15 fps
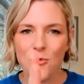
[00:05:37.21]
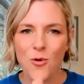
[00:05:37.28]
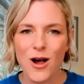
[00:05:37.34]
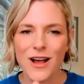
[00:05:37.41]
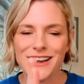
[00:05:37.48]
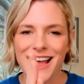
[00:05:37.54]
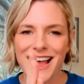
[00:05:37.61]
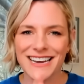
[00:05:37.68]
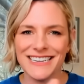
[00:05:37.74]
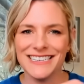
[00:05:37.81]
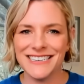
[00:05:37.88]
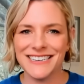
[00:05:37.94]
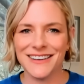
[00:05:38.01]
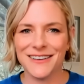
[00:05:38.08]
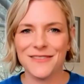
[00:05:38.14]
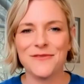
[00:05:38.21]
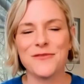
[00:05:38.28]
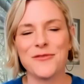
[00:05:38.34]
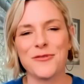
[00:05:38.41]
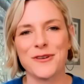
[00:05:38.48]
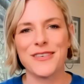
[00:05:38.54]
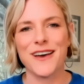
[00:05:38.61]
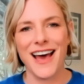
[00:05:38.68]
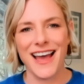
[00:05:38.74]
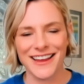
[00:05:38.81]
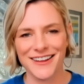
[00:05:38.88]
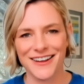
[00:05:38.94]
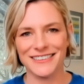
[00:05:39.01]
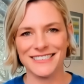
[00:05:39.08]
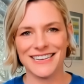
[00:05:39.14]
one idea for the eye
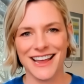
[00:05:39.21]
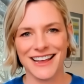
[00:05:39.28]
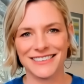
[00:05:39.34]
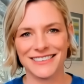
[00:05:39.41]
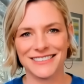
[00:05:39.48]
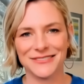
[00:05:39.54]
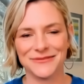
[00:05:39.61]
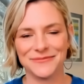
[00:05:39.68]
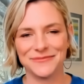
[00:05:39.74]
contact.